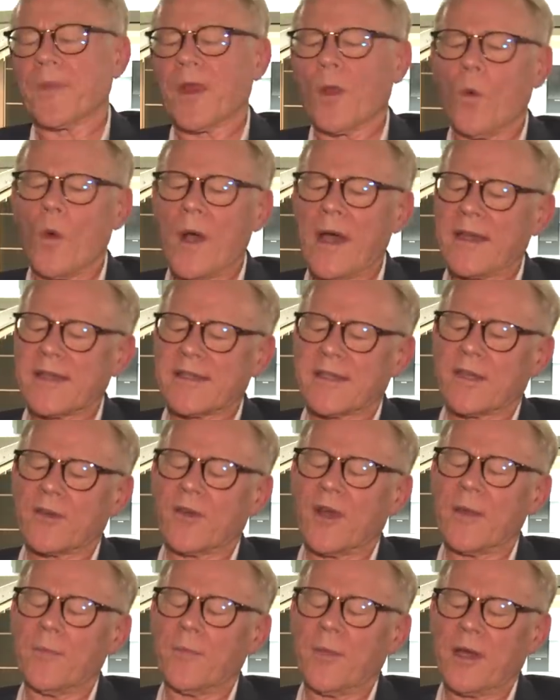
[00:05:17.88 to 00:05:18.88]
Why does the
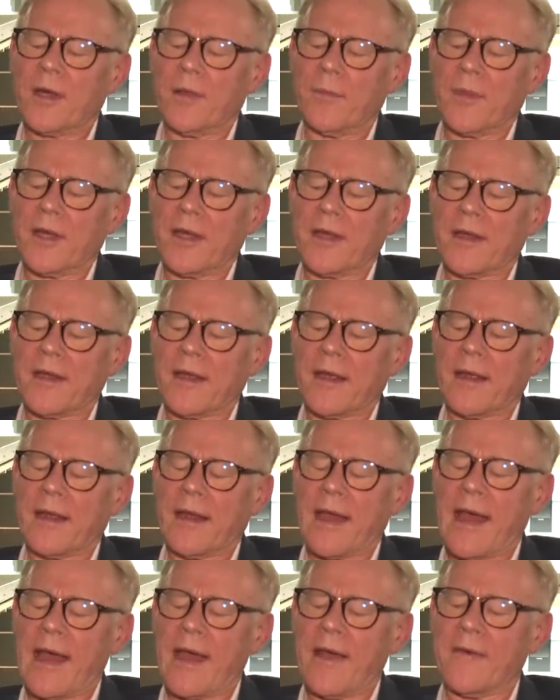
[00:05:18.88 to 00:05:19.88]
Great Pyramid
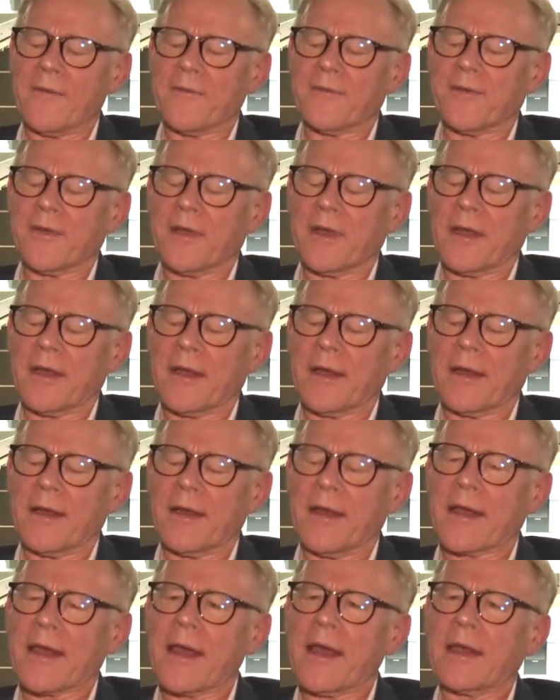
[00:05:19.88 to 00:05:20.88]
have
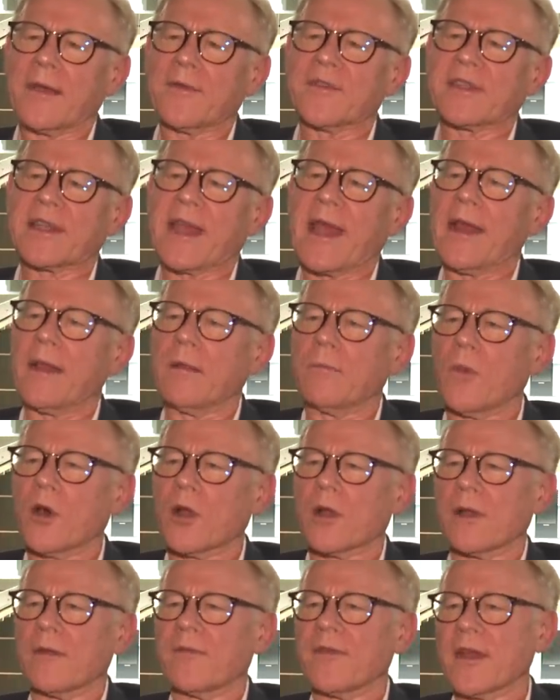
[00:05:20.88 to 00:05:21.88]
uh, a kind of scale
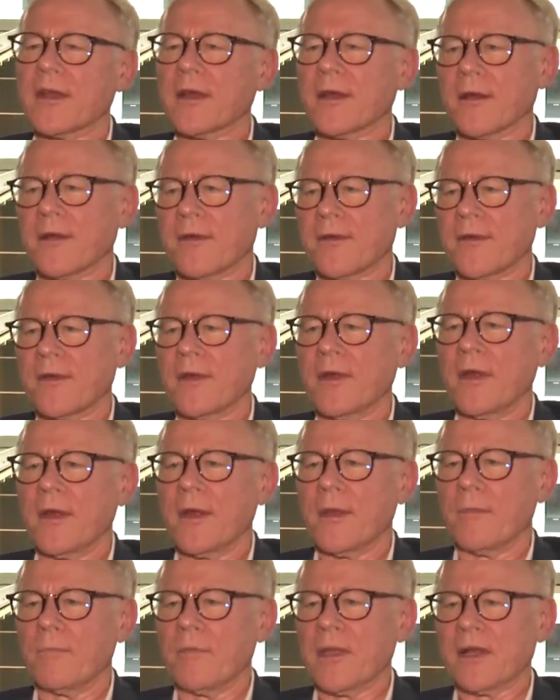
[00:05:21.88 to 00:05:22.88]
model of the Earth
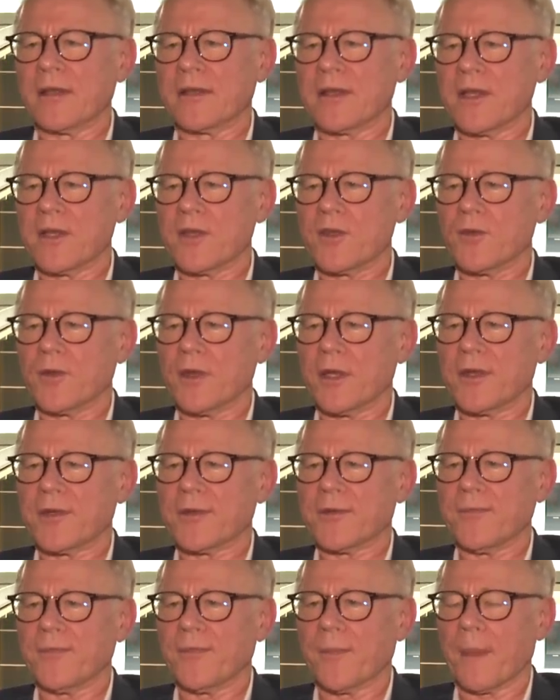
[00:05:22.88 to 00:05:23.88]
built into
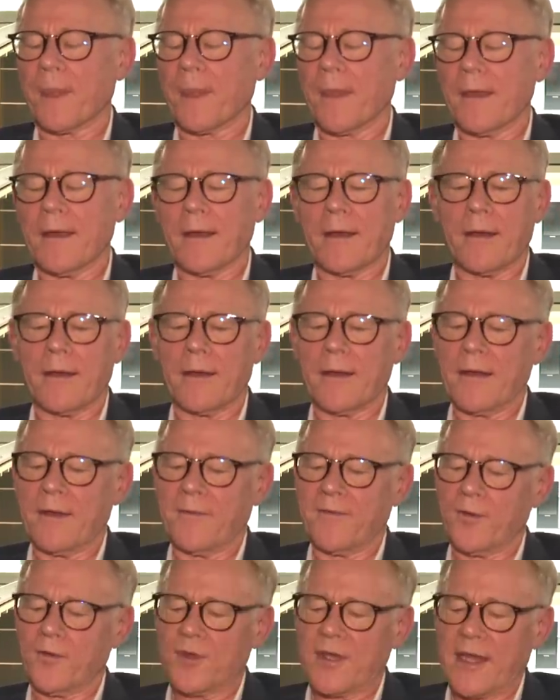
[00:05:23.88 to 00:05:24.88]
it? Uh,
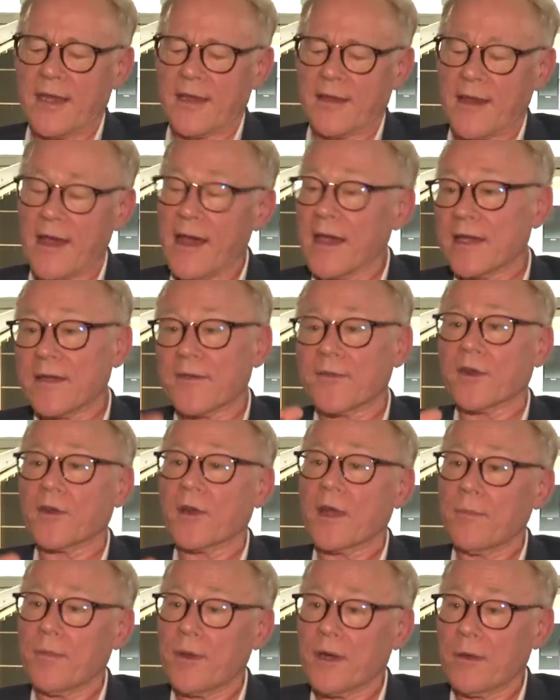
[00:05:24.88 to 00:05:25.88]
if you take the height of the
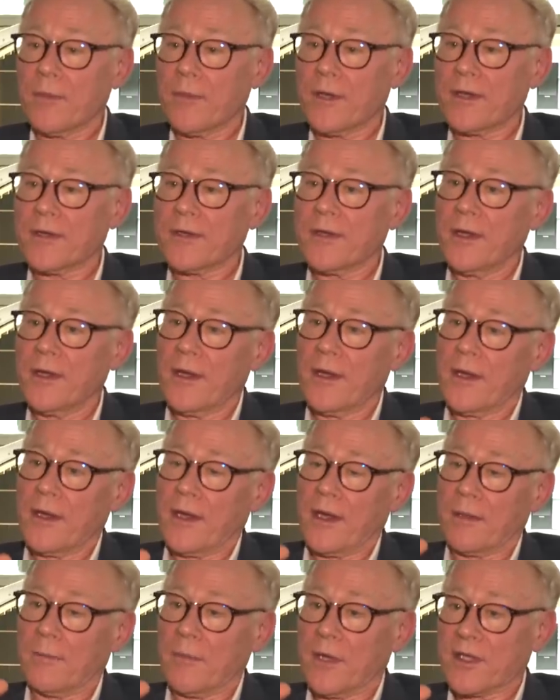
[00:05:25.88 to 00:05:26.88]
Great Pyramid
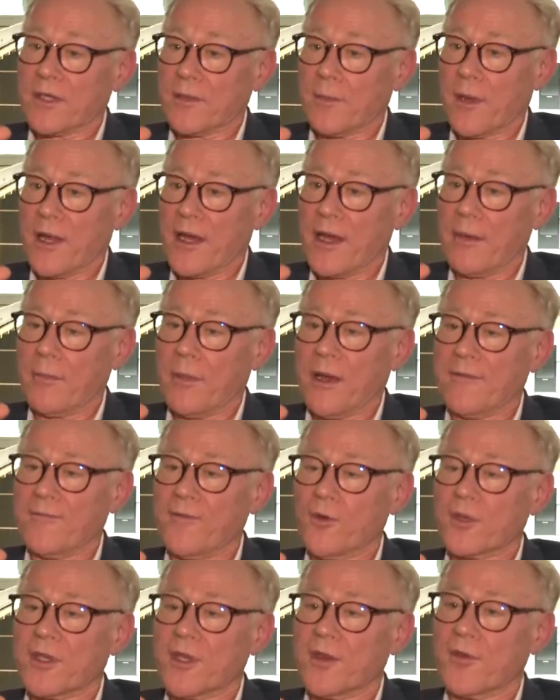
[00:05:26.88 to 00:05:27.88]
and multiply it by
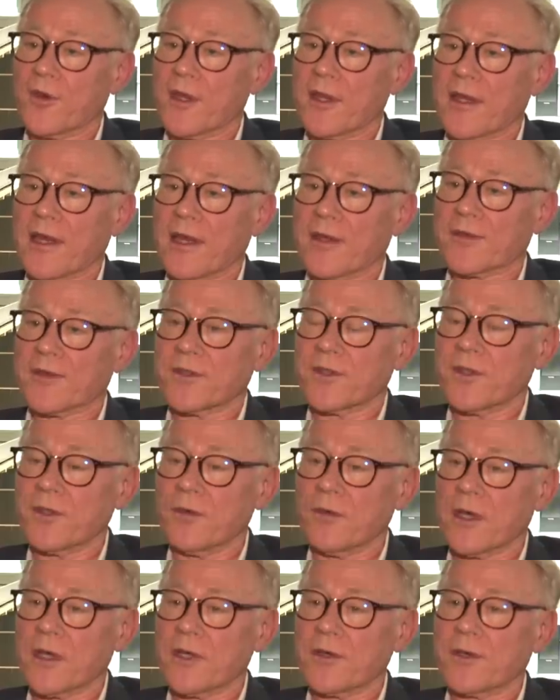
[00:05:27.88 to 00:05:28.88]

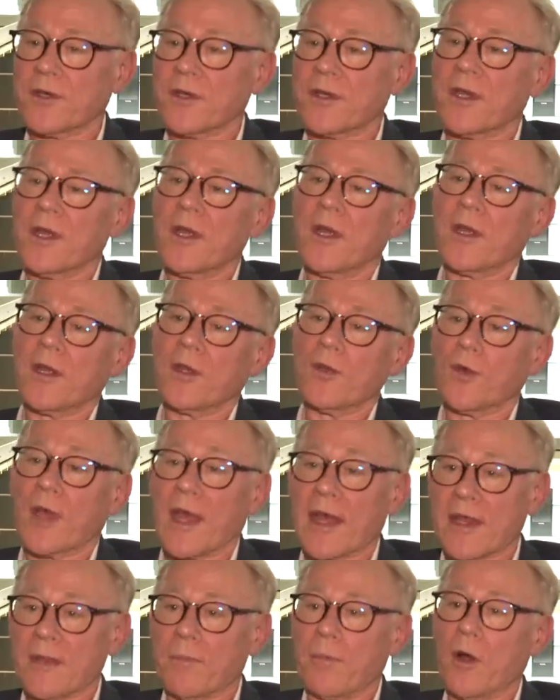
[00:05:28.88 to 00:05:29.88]
43,200, you
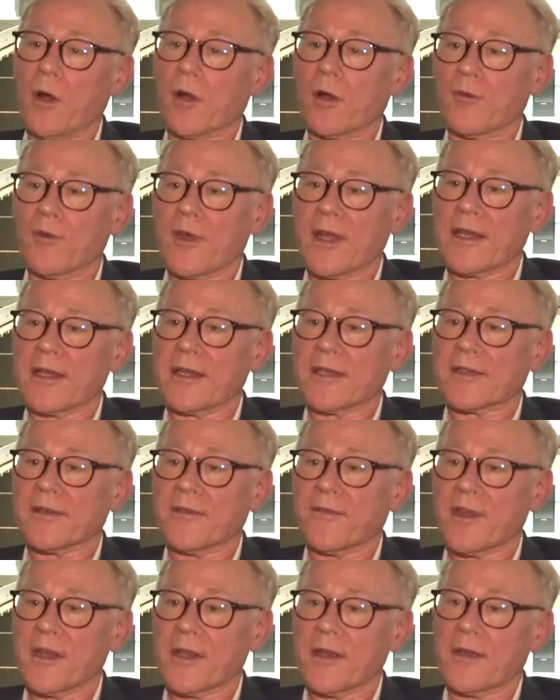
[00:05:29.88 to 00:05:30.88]
get the polar radius
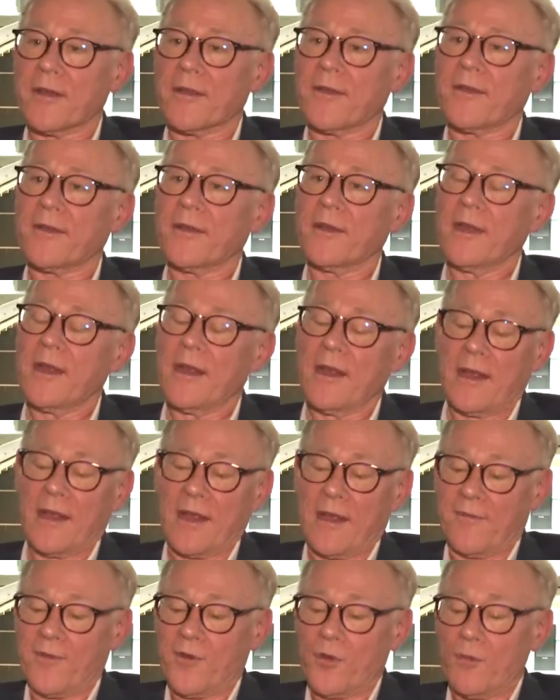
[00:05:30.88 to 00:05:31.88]
of the Earth.
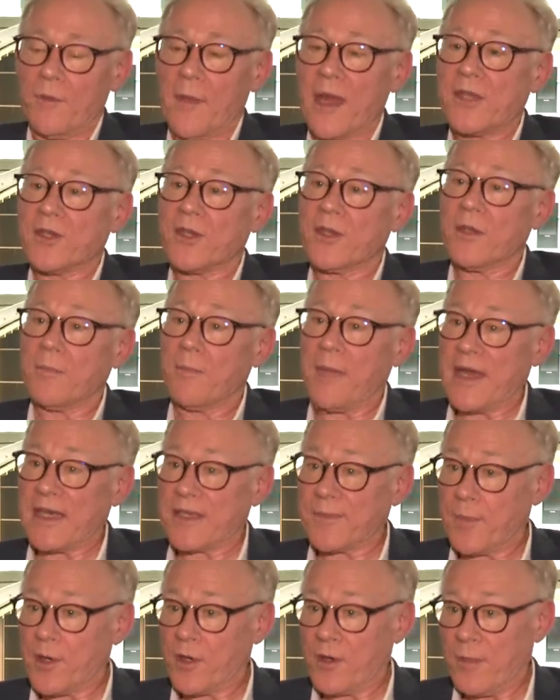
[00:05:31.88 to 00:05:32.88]
If you measure the
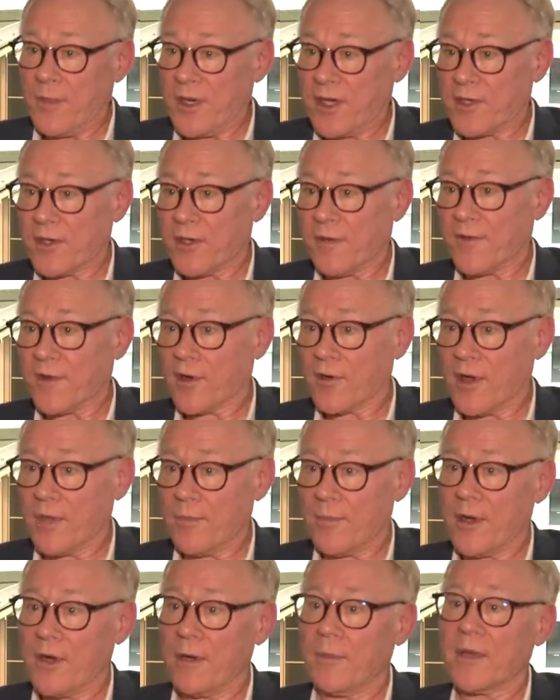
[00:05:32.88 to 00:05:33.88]
base perimeter of the
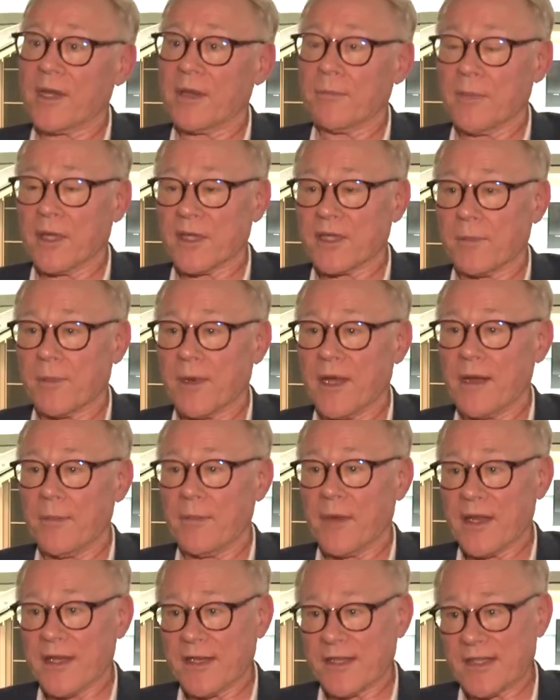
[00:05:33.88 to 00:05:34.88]
Great Pyramid and multiply
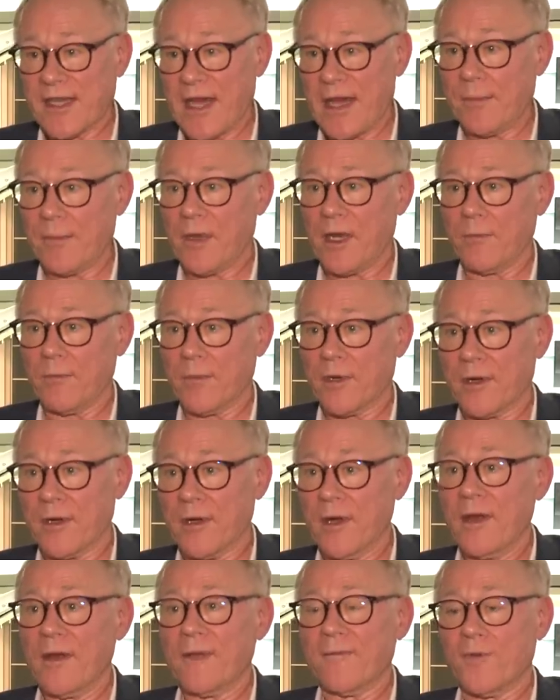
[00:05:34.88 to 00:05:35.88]
it by the same number,
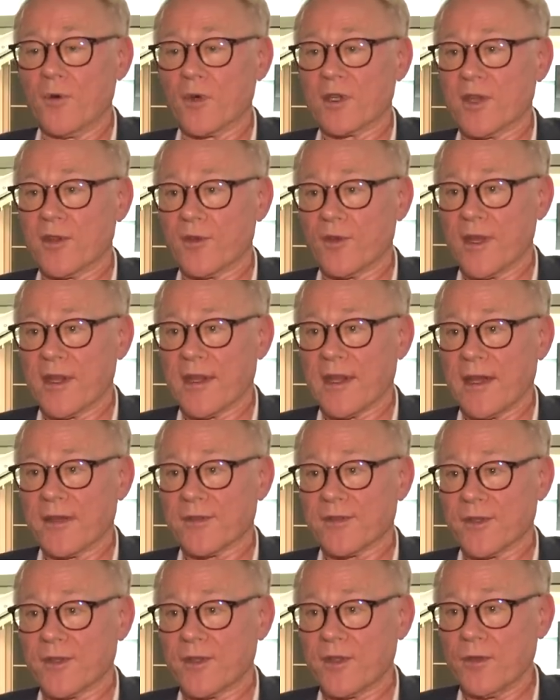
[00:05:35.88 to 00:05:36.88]

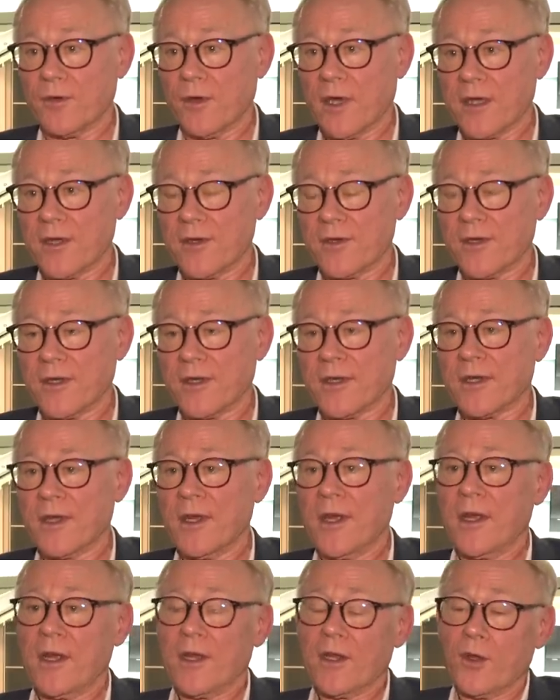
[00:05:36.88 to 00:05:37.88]
43,200,
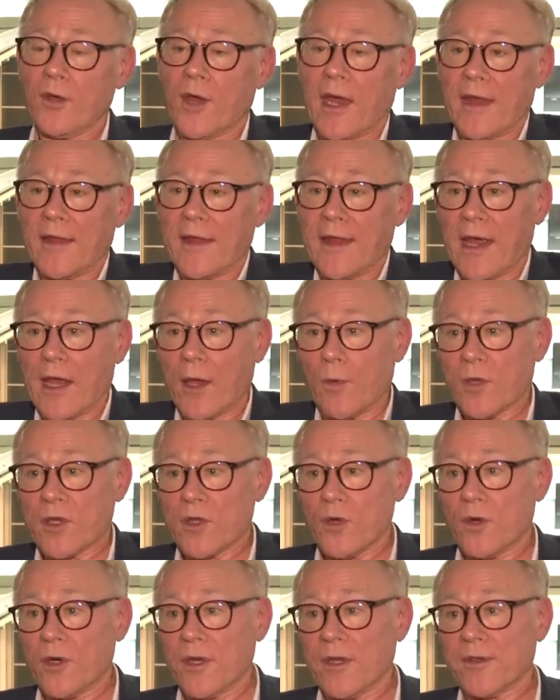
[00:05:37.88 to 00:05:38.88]
you get the
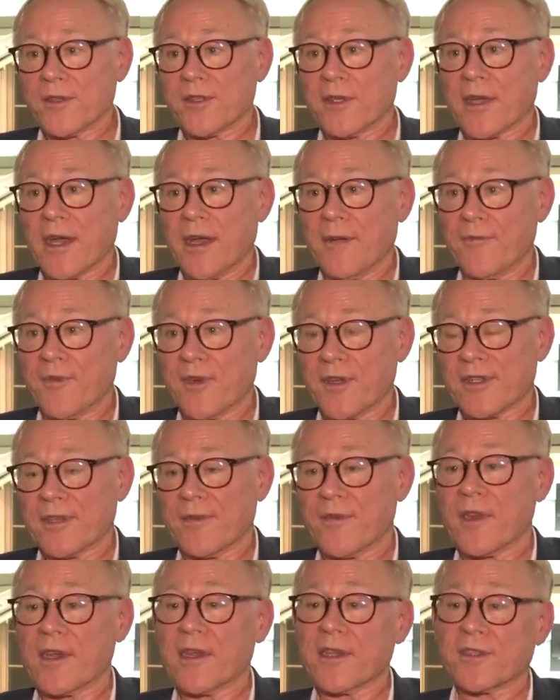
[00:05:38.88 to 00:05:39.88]
equatorial circumference
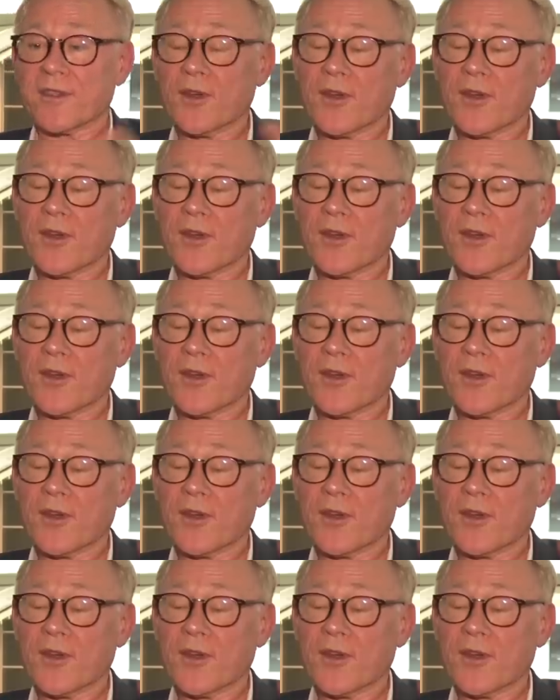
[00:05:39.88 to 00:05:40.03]
of the Earth.